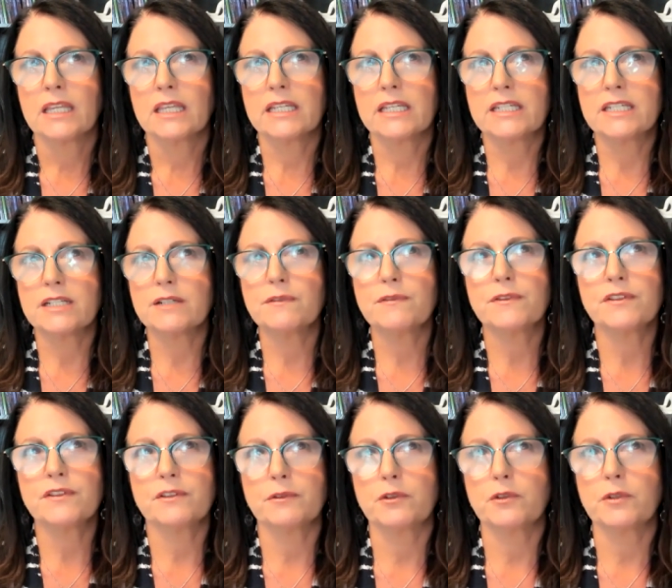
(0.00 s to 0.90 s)
the
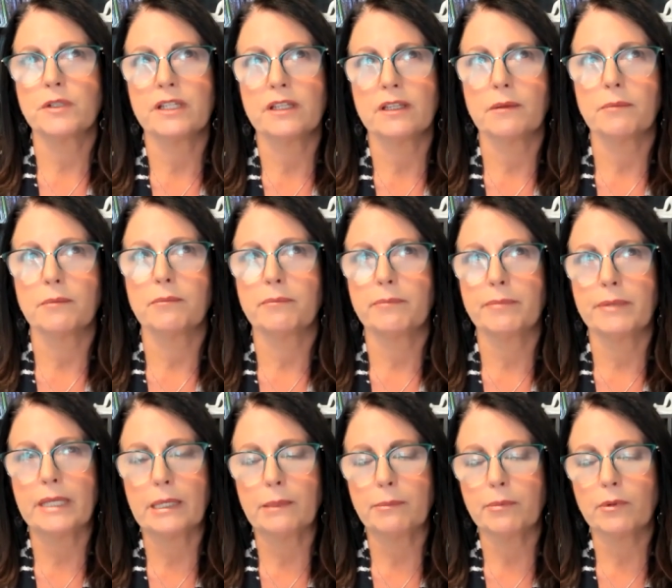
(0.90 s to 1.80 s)
difference between the
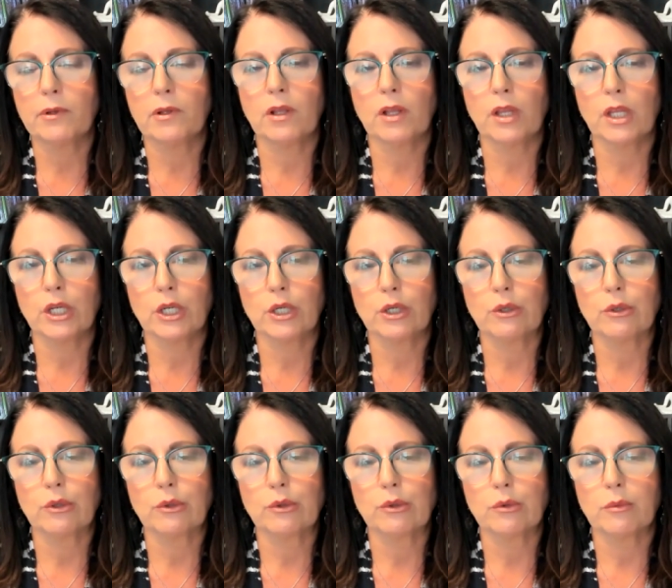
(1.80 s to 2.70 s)
people
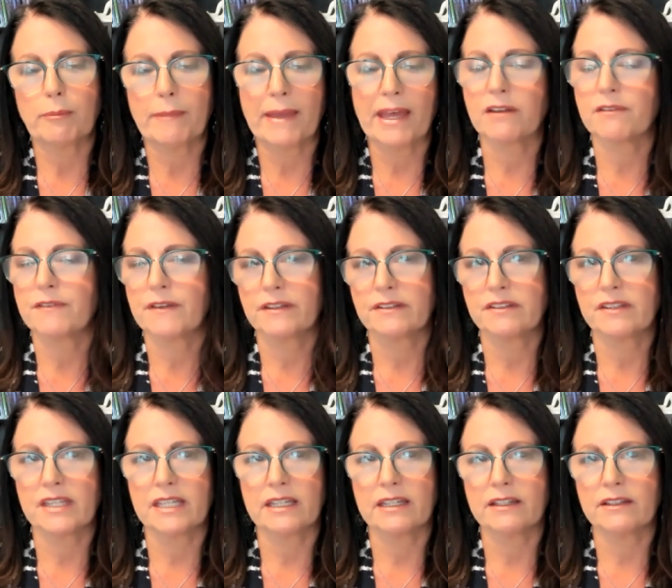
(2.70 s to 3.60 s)
who manifest
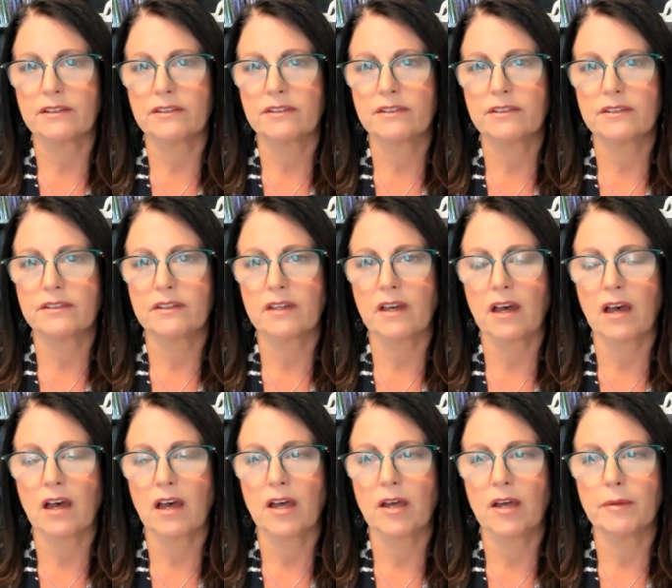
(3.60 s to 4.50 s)
things
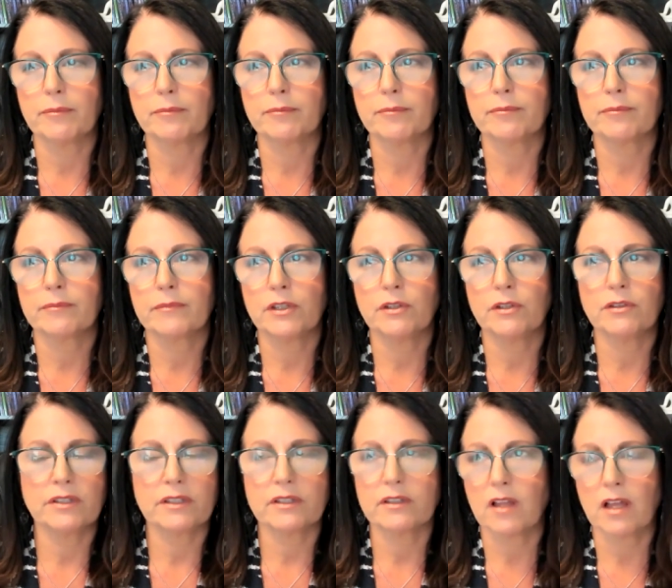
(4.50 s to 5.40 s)
um,
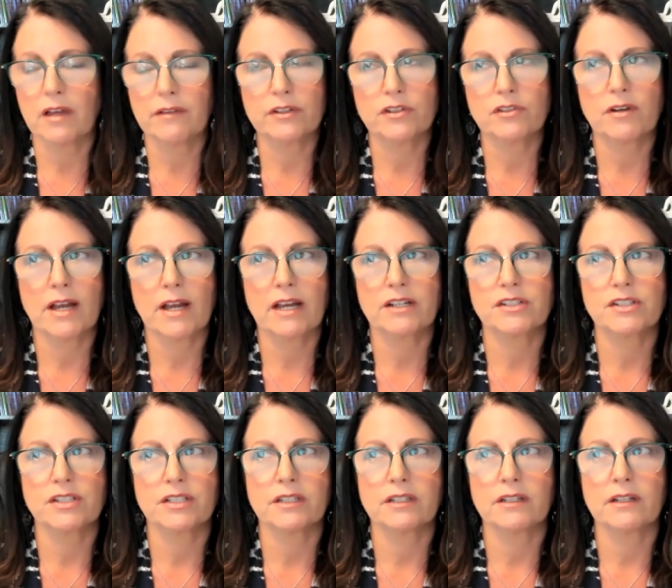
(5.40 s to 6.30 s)
using the law of
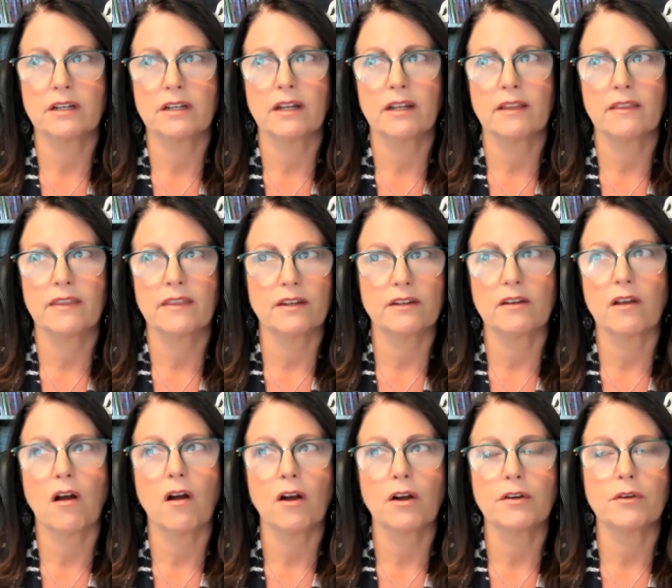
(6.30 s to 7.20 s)
attraction that
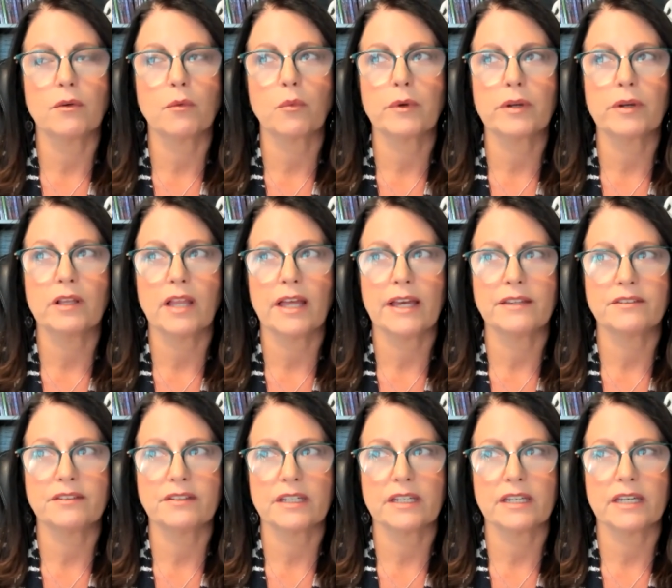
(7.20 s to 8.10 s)
aren't
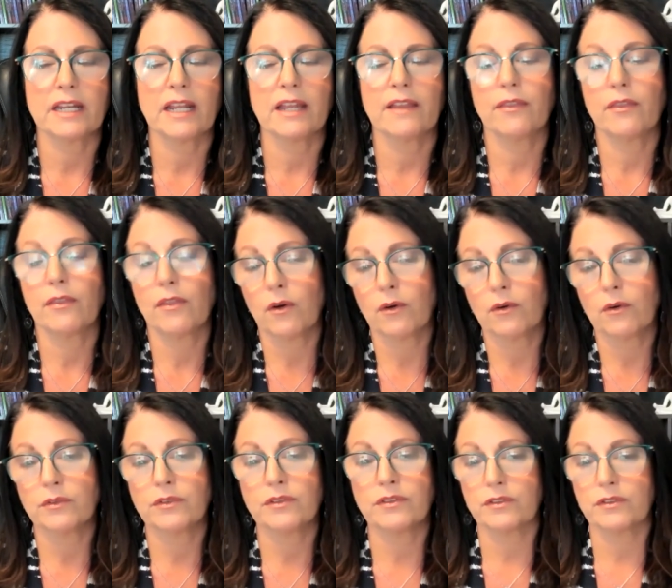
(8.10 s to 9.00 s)
realizing it and
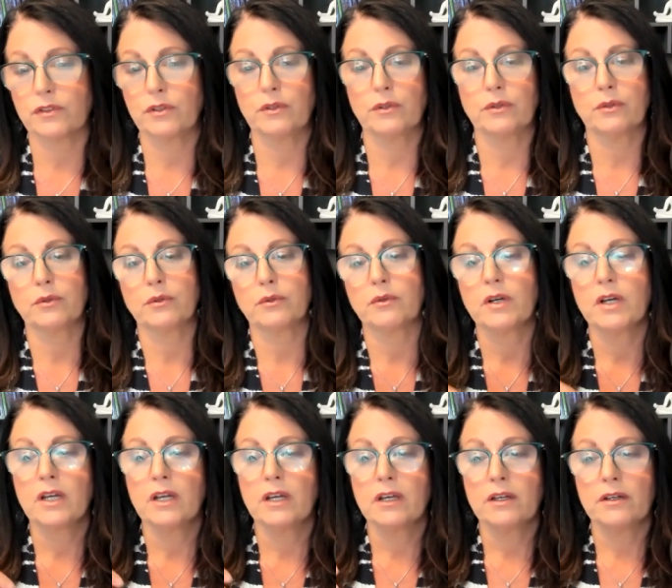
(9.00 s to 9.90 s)
those who
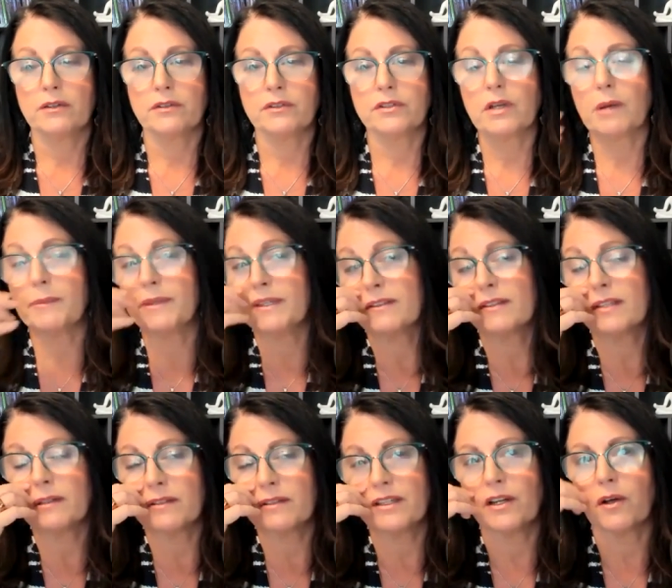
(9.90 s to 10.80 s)
who do i mean
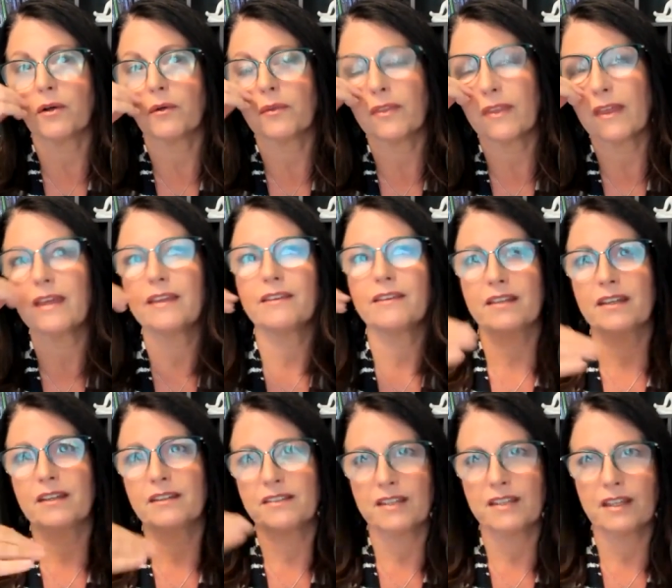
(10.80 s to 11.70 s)
so, you know is
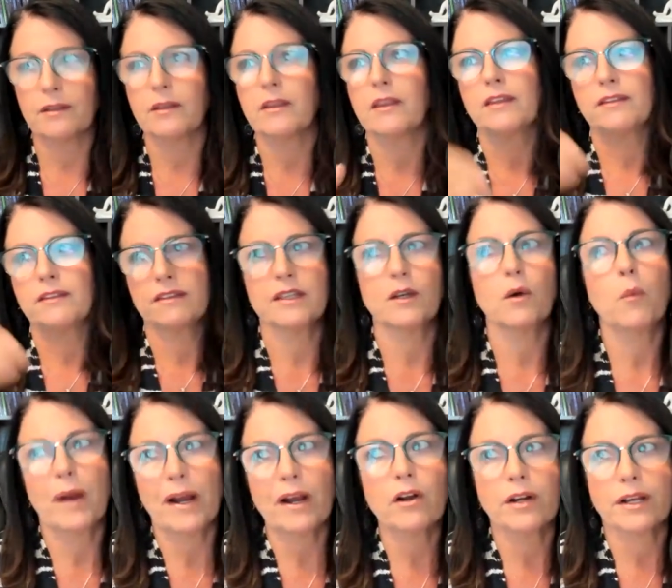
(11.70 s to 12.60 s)
is it is the
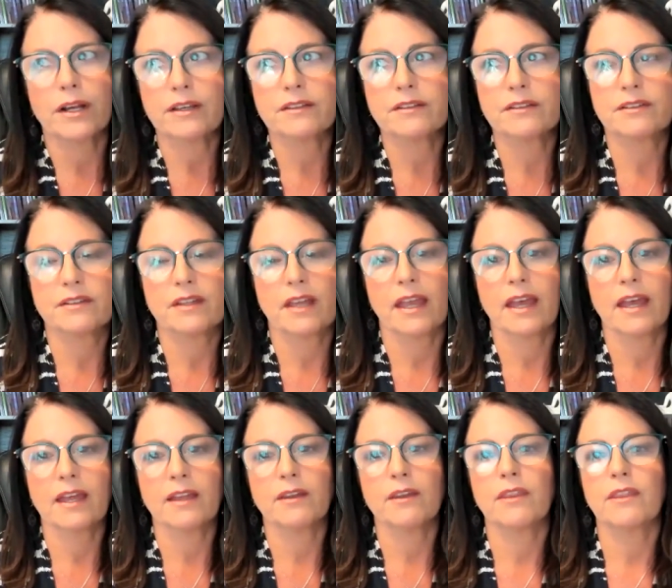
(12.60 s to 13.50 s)
awareness
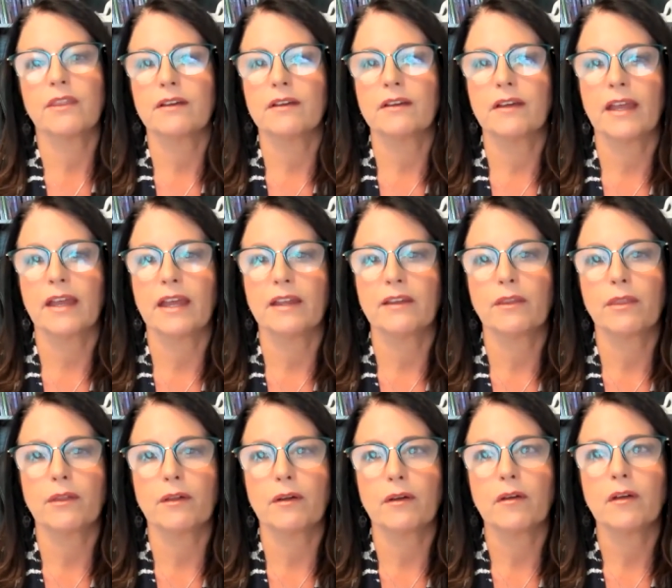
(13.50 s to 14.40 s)
and the mm. and
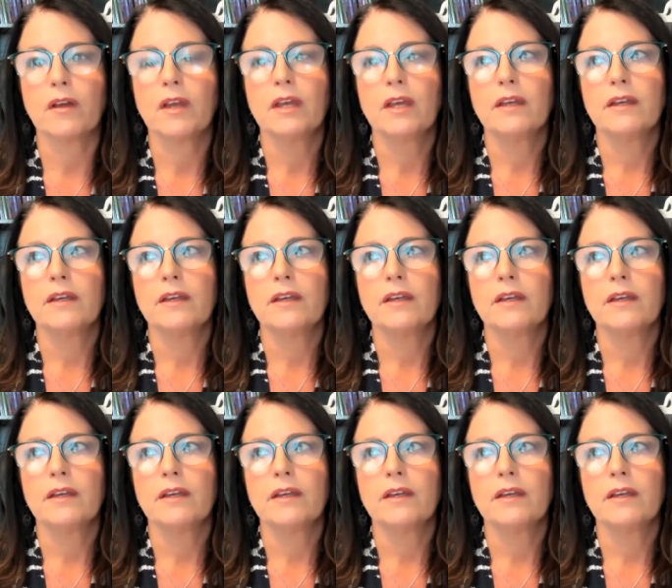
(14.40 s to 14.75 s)
the